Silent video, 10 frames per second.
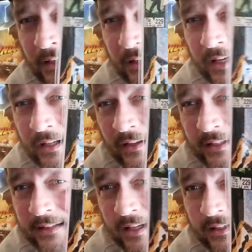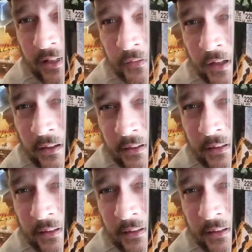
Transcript: I kind of like that cover.